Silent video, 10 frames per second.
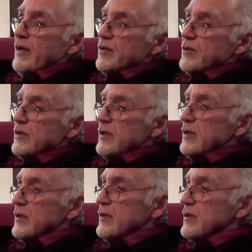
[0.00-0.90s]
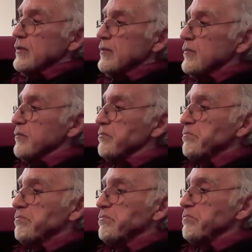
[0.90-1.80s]
else uh,
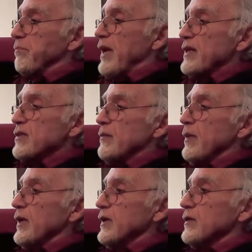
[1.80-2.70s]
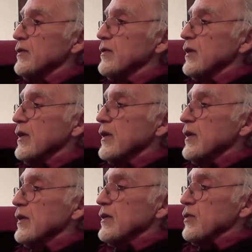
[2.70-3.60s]
met somebody and
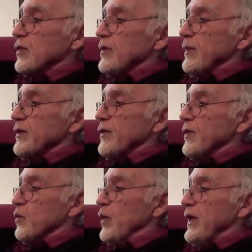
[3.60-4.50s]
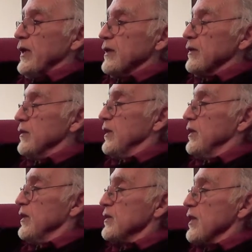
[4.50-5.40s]
took them under their wing and did
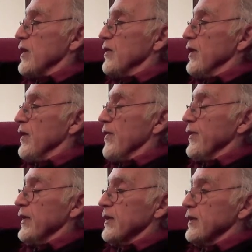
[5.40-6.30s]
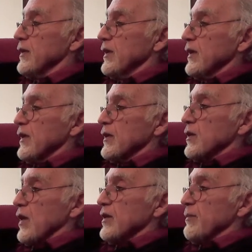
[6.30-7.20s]
this, that, or the other thing and
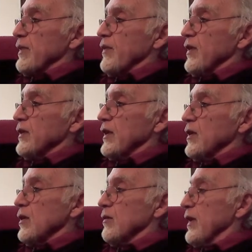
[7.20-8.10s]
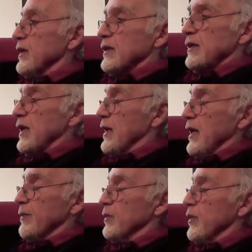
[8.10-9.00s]
taught them everything they know. That did not
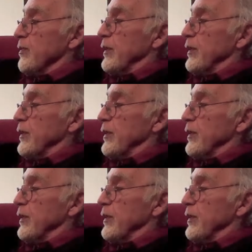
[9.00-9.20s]
happen with